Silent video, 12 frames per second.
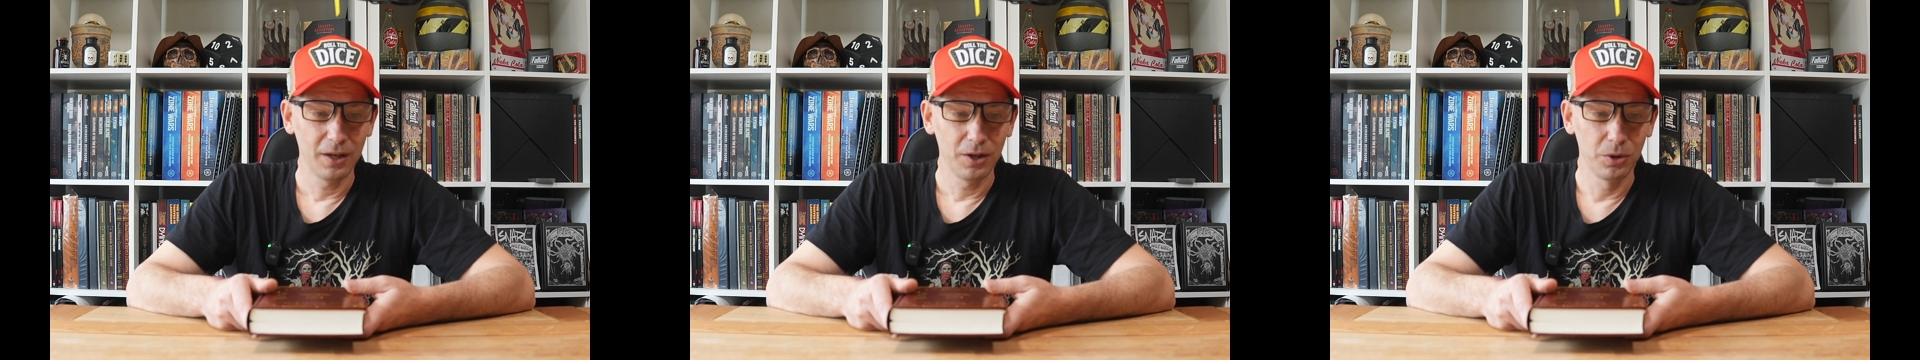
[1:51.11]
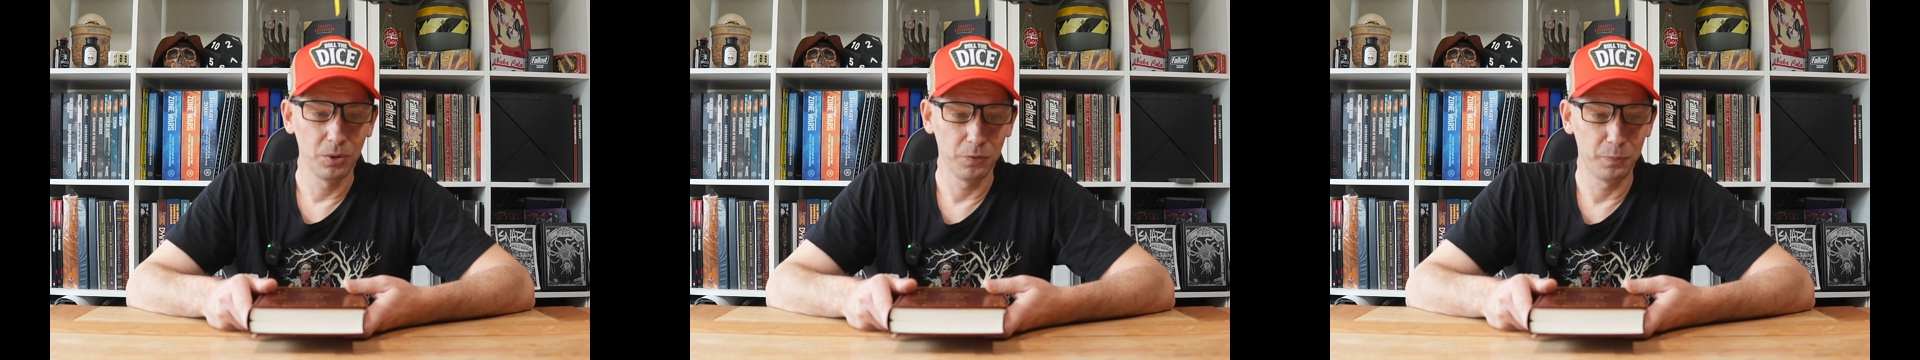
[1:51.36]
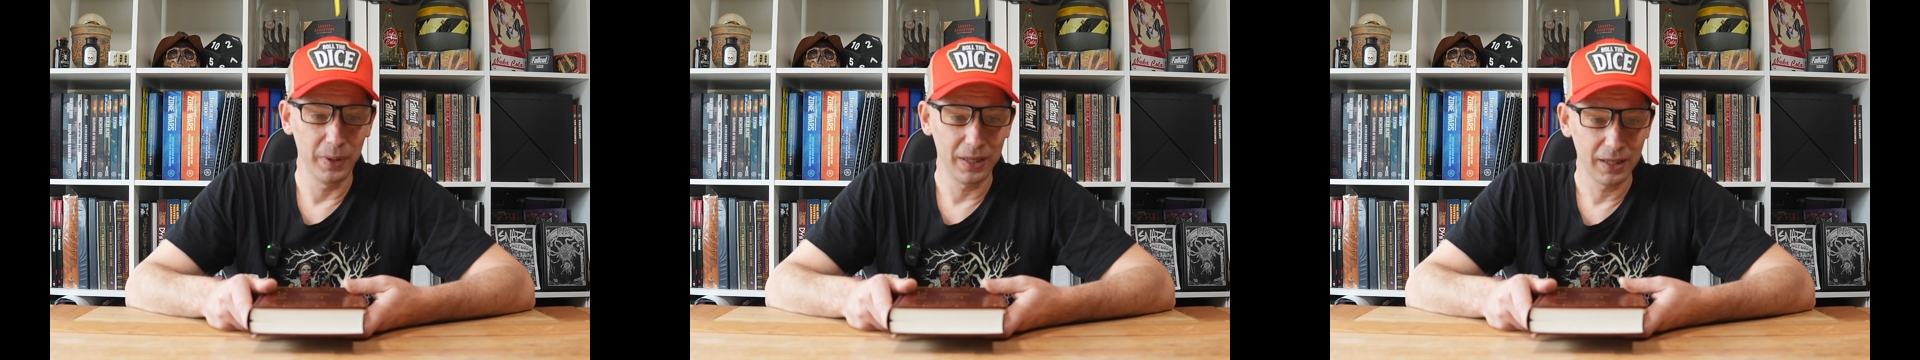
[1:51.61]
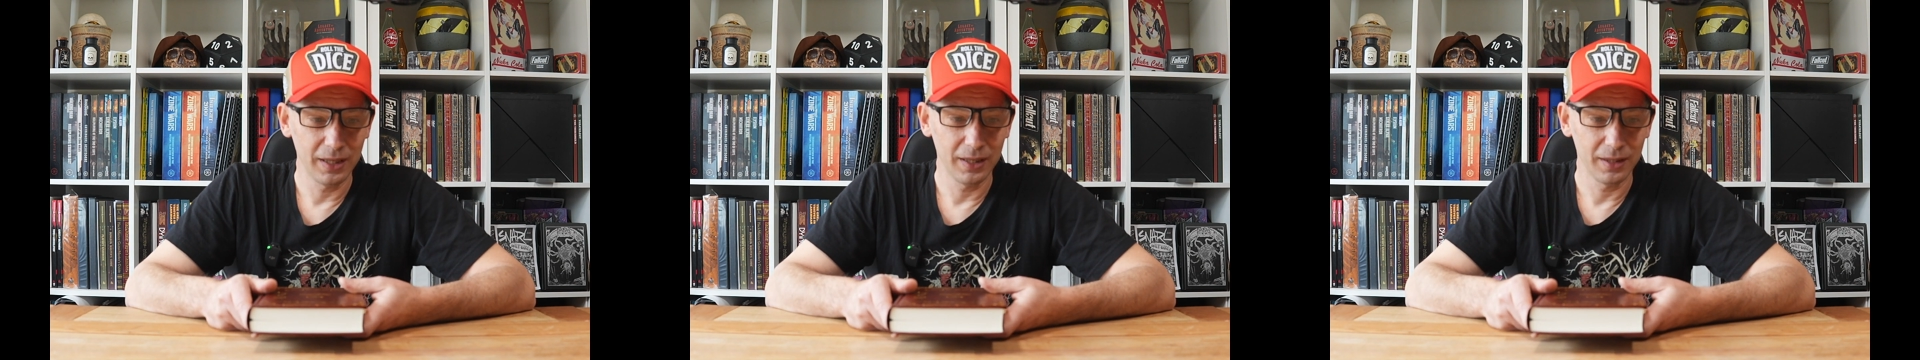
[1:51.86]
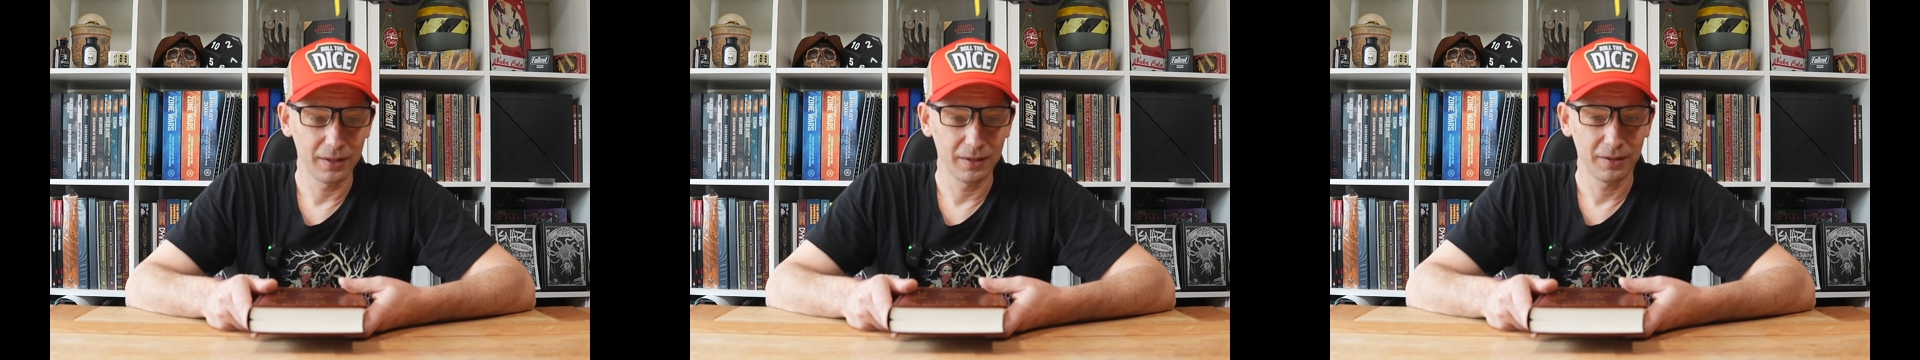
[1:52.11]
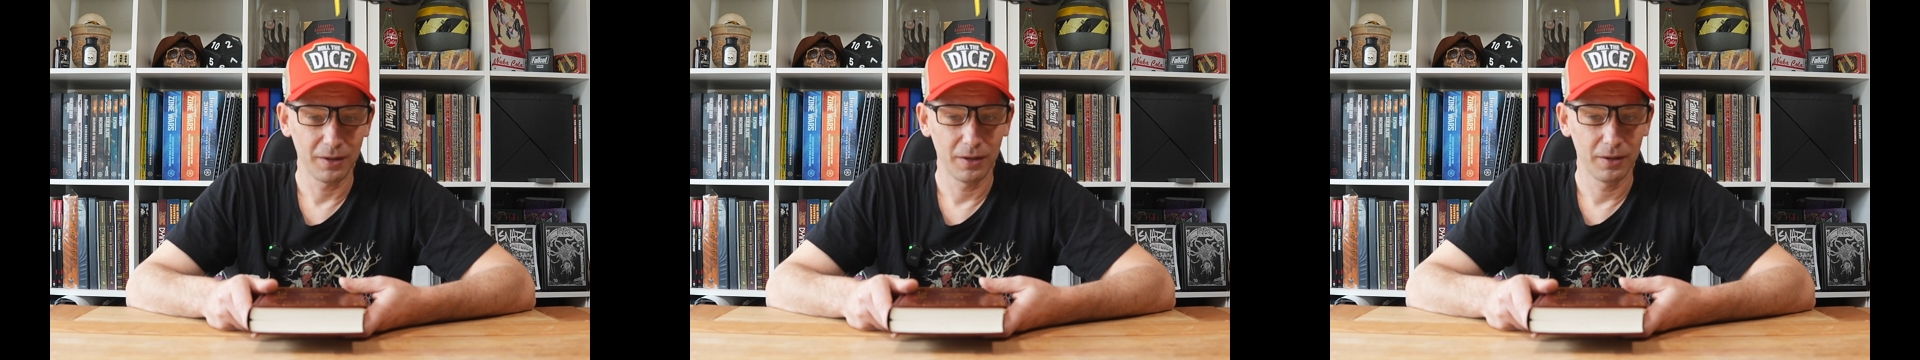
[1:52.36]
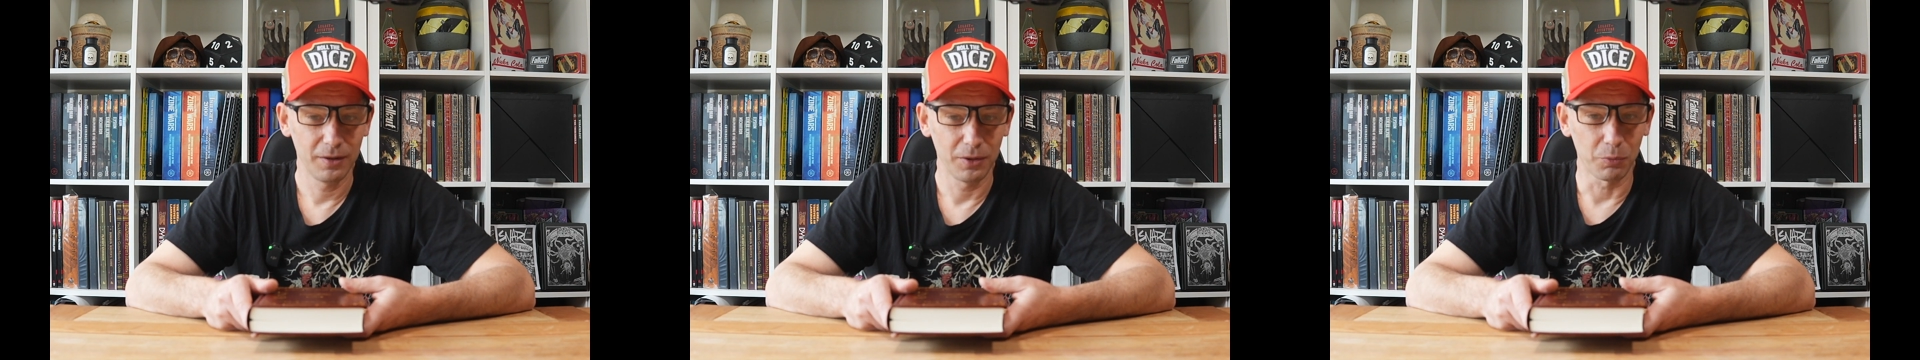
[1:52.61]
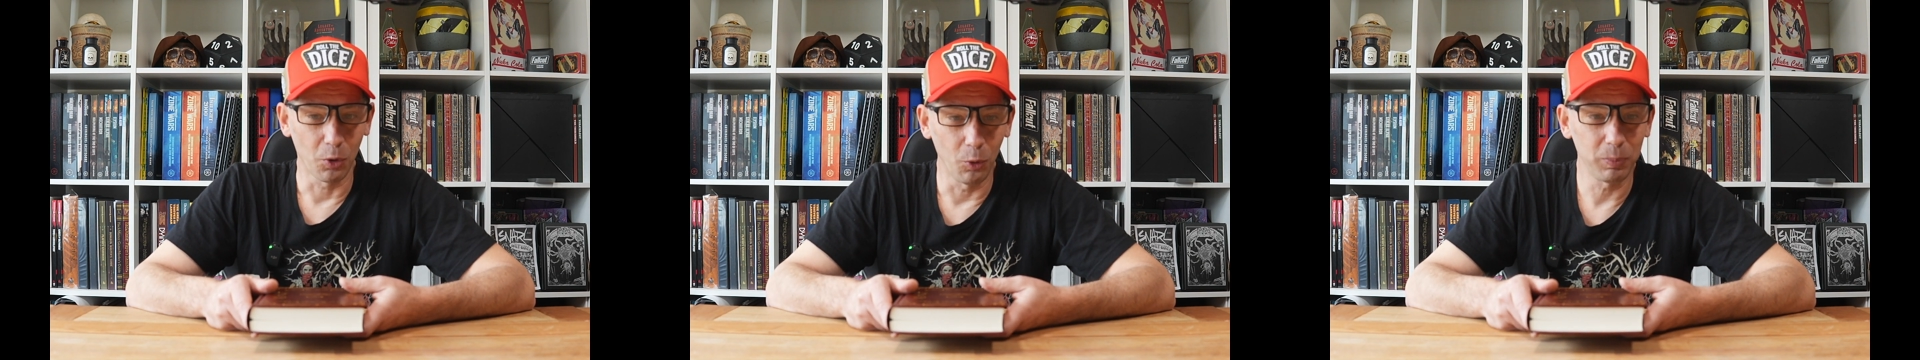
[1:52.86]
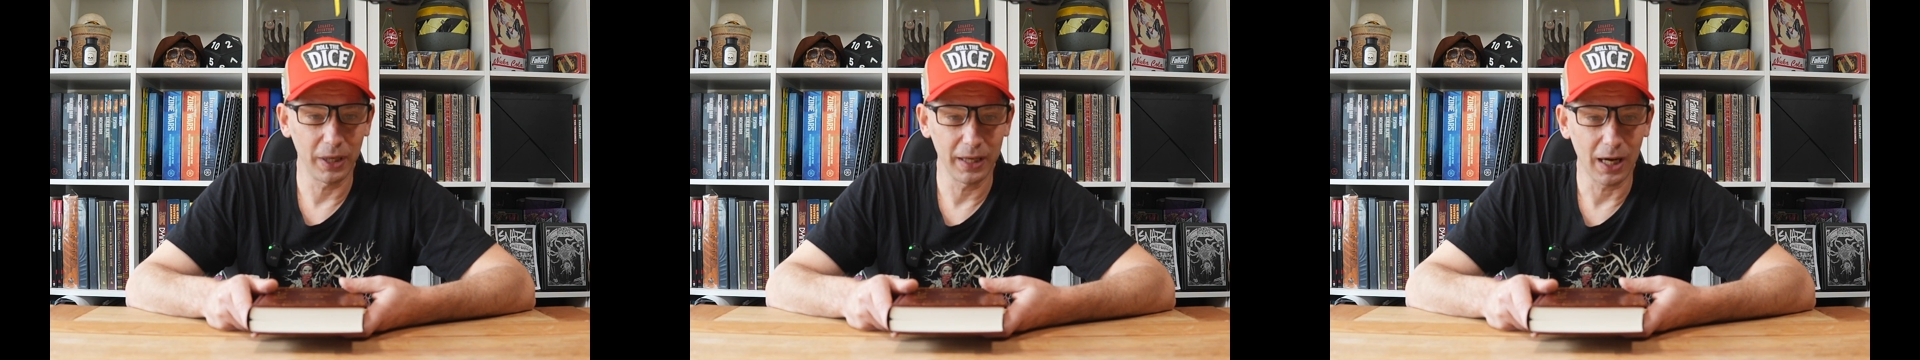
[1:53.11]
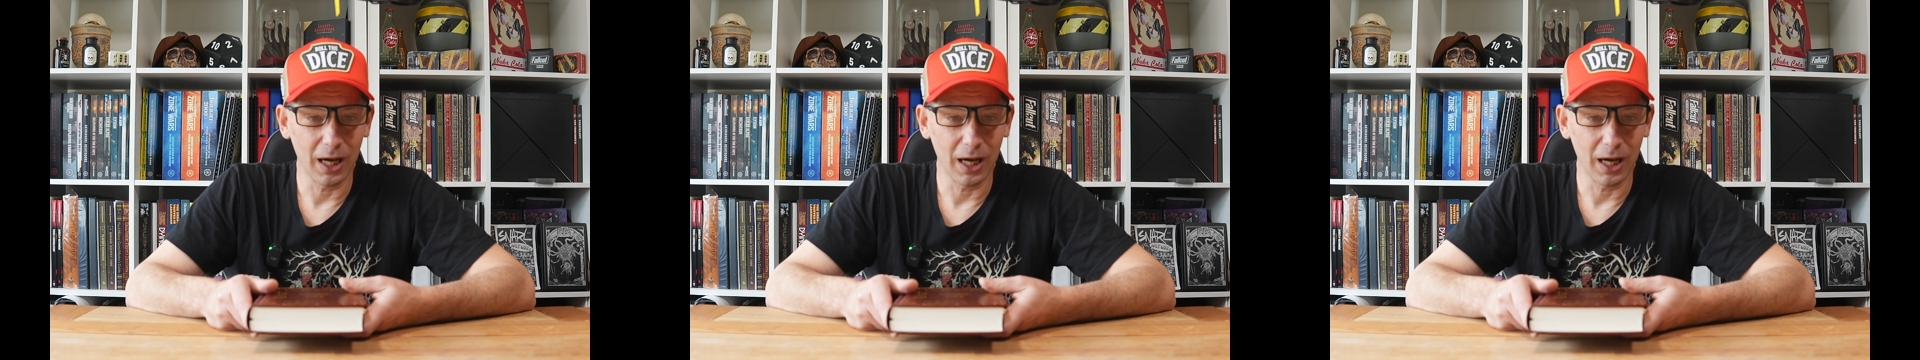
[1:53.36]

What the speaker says: who've been in the role-playing